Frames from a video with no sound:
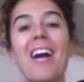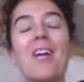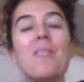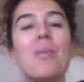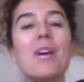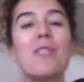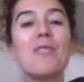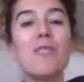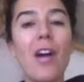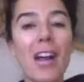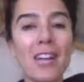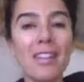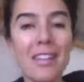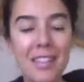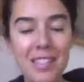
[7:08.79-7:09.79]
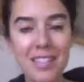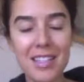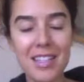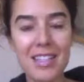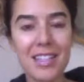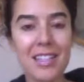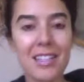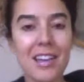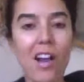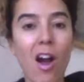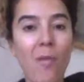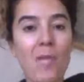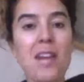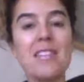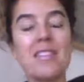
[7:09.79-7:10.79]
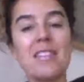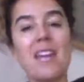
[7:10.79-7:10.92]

but find us in the comments